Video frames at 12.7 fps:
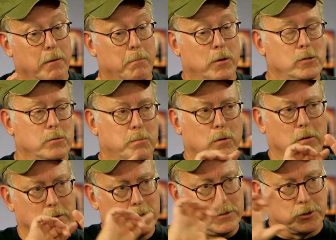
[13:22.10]
And most
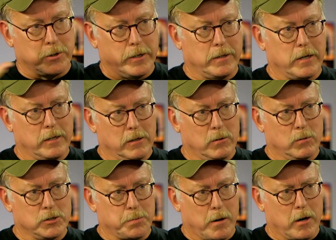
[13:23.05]
importantly is treat that lower
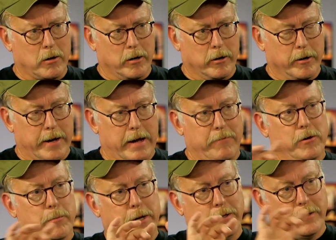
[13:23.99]
spar area. Have your
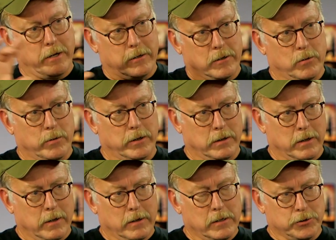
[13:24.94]
maintainer go in and
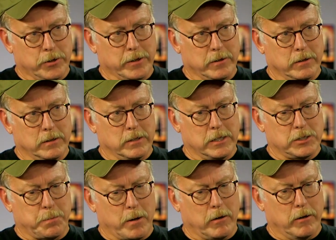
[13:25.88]
treat that
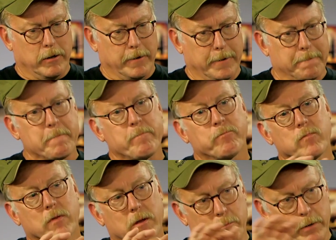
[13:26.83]
spar area.
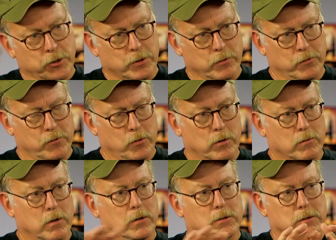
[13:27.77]
Make sure there's no
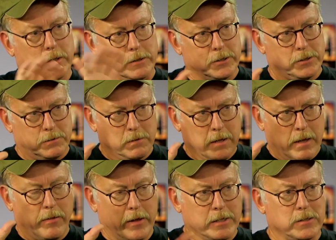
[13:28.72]
corrosion and just,
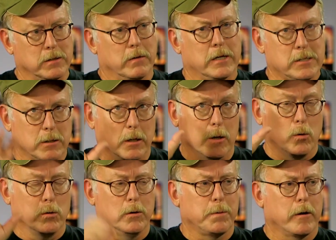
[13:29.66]
that's the
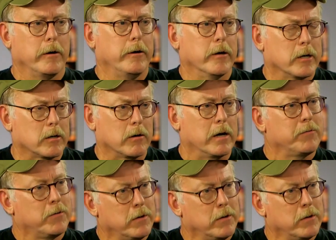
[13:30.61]
golden part of your aircraft.